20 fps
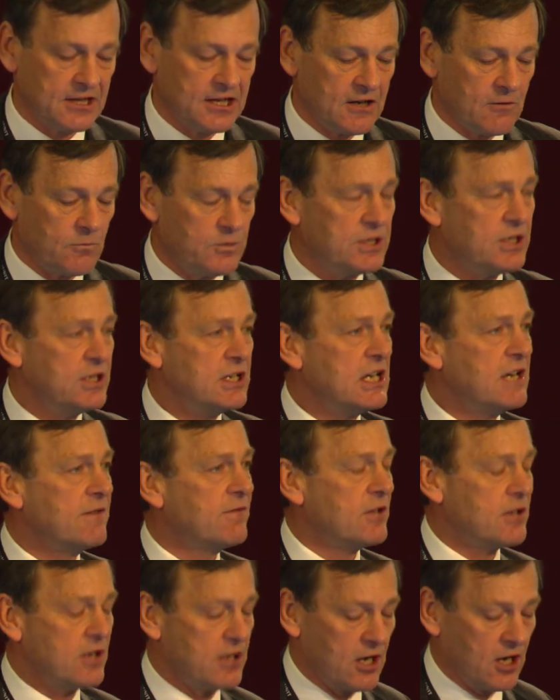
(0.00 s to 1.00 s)
If we didn't
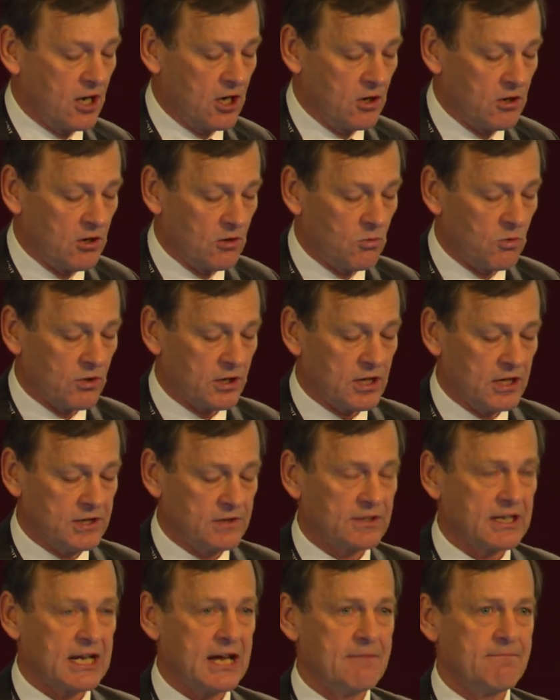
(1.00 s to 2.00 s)
even know what kind
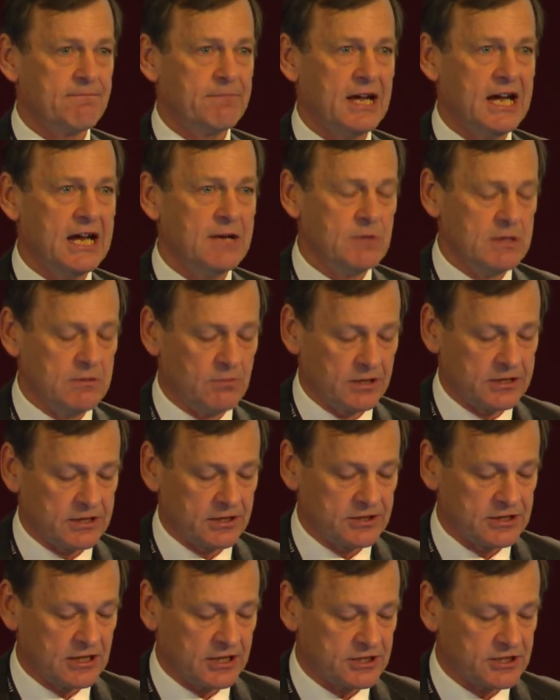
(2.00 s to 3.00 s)
of campaign we were
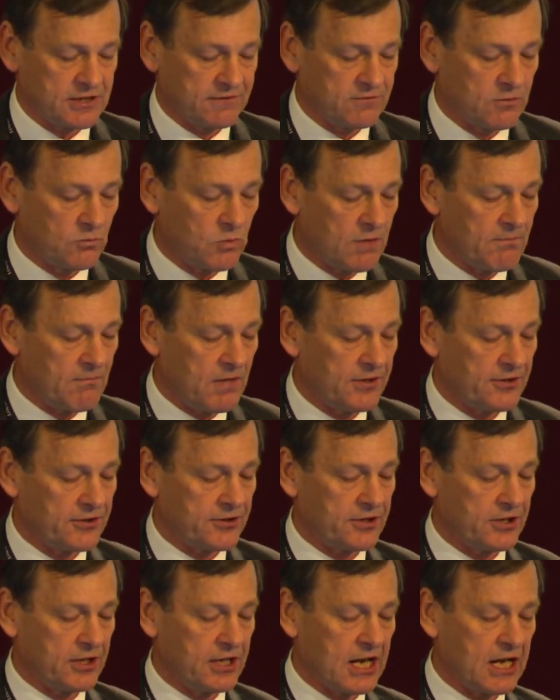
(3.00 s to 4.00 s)
conducting from one month
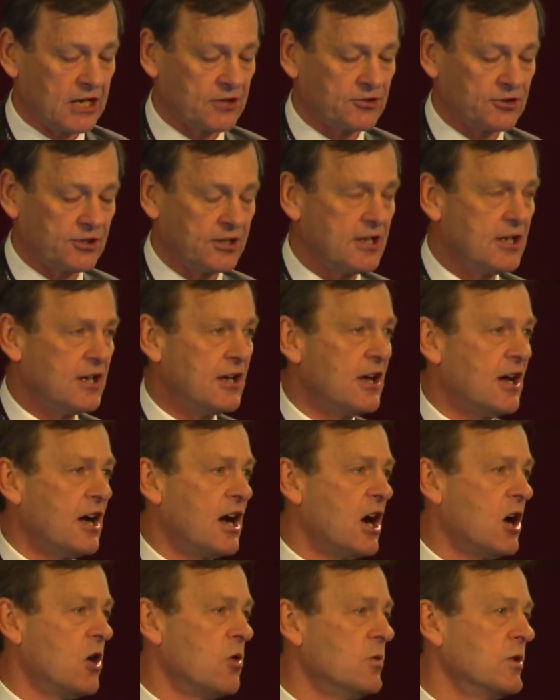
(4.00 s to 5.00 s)
to the next,
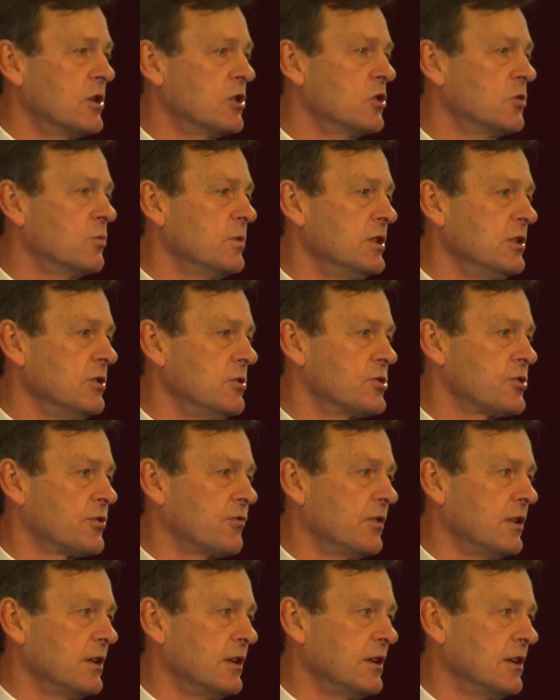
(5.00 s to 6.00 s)
how could we
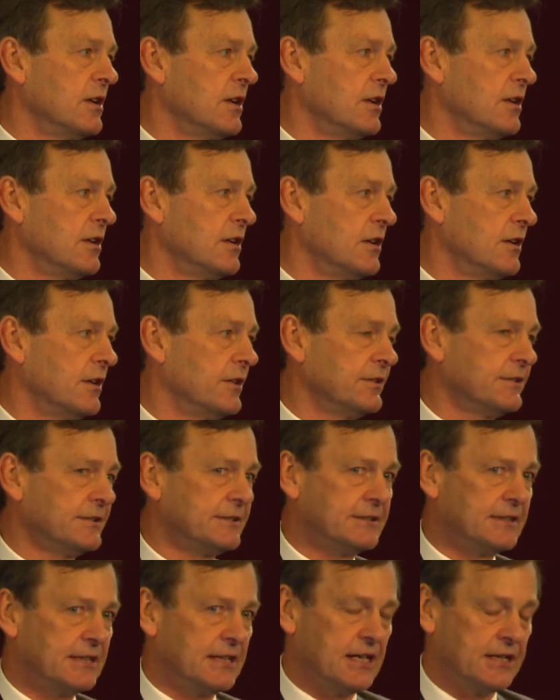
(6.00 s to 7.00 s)
usefully learn
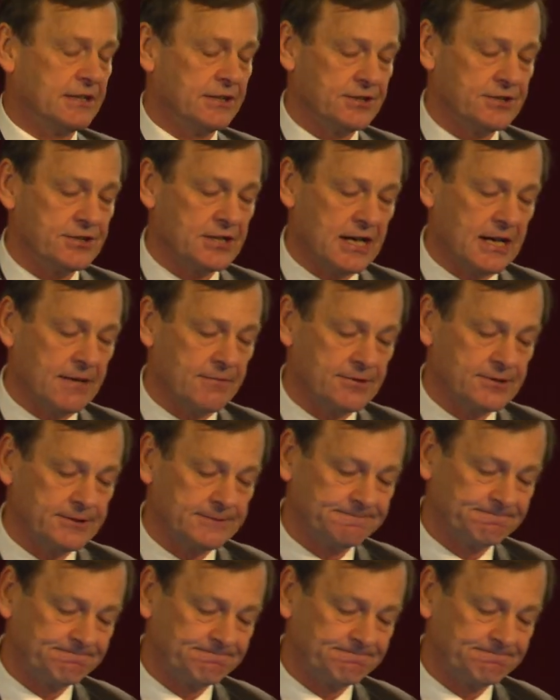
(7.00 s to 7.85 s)
and adapt?